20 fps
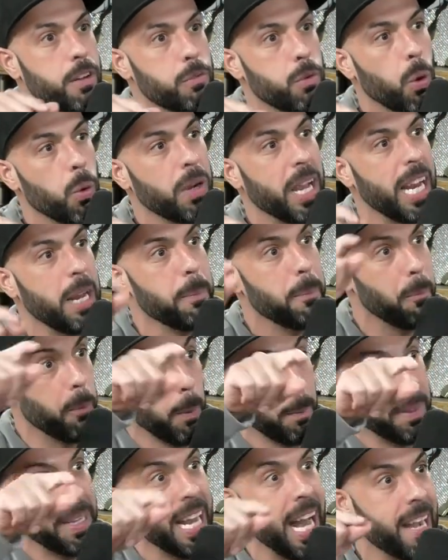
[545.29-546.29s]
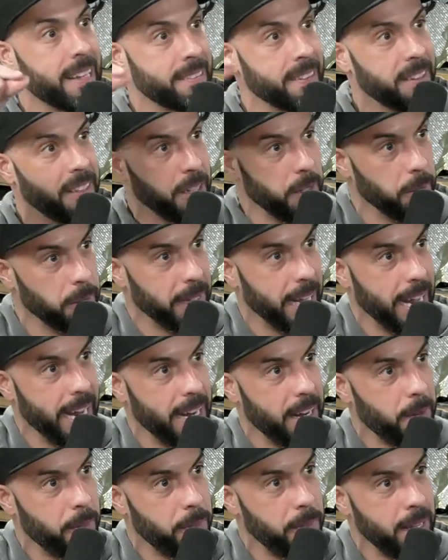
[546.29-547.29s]
Rogaine with minoxidil, the
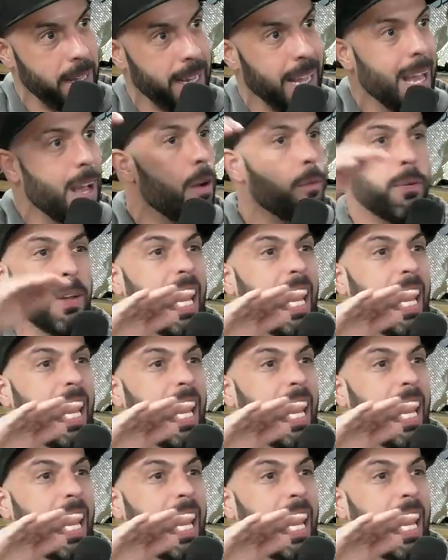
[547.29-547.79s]
hair thing, mm-hmm.